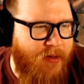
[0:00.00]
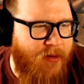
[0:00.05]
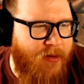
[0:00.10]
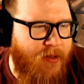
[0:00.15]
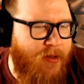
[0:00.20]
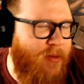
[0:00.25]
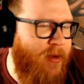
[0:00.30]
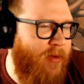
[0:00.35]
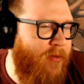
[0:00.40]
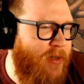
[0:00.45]

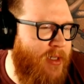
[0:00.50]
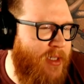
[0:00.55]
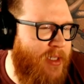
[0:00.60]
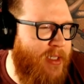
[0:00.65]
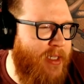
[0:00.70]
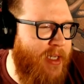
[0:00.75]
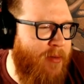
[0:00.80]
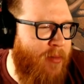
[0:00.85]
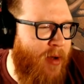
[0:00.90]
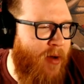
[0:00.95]
Do we ever just
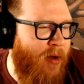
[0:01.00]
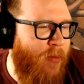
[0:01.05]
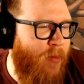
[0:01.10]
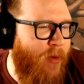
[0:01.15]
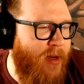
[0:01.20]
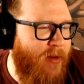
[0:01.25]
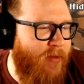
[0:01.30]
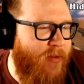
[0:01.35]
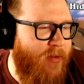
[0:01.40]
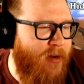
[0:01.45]
see him out
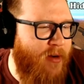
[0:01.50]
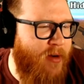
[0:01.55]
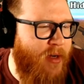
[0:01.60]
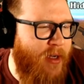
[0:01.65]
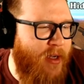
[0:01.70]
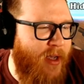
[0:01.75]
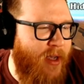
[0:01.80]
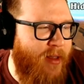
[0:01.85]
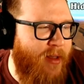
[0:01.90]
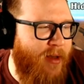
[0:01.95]
Wind
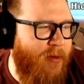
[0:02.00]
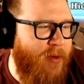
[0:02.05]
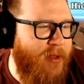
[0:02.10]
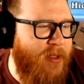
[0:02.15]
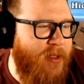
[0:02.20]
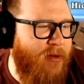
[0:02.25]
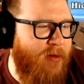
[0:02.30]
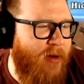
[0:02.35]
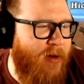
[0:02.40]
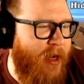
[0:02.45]
Fury? I think we
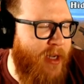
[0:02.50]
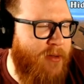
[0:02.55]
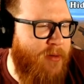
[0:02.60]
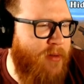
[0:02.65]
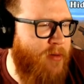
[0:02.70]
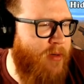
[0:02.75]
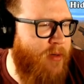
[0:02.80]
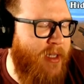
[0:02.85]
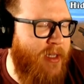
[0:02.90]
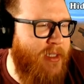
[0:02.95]
do, right? Because we
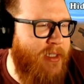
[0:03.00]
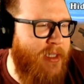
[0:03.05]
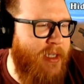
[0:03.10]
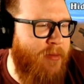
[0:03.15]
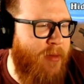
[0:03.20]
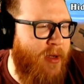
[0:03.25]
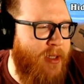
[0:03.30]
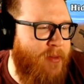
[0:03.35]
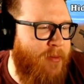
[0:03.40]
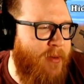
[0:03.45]
don't need to see
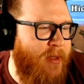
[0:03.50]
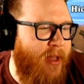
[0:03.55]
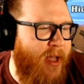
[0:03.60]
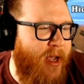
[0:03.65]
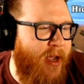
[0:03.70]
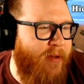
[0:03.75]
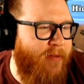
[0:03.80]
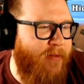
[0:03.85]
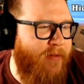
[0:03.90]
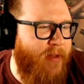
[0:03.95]
him out to be
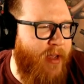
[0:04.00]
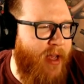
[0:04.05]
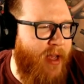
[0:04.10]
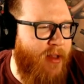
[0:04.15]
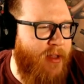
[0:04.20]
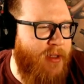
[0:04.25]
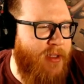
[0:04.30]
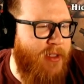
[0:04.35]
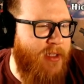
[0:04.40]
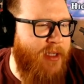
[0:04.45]
alive. Yeah,
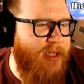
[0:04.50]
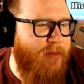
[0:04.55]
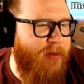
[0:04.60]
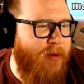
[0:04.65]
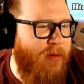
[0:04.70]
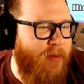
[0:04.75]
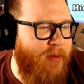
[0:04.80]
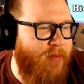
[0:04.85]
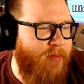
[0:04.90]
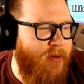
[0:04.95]
let's just see him
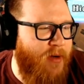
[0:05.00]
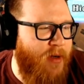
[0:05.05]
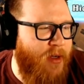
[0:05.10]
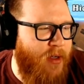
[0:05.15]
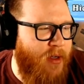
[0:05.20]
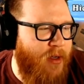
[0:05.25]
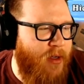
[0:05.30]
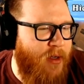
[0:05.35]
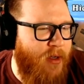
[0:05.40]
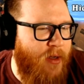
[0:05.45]
out Wind Fury.
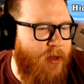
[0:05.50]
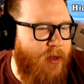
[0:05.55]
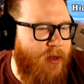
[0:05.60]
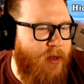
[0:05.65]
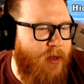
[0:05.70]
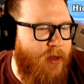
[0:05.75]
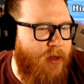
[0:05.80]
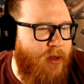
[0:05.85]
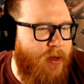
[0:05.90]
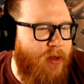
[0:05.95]

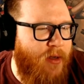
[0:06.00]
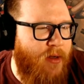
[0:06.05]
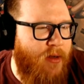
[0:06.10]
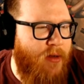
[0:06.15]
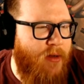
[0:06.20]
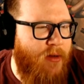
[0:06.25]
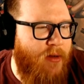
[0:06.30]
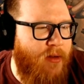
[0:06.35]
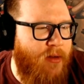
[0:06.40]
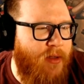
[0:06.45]

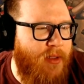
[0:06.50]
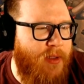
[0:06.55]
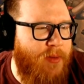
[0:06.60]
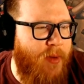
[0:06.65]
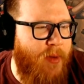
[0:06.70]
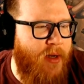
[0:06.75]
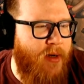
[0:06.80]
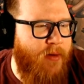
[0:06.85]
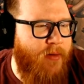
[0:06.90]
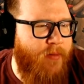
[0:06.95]
That's
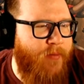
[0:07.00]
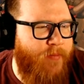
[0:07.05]
better.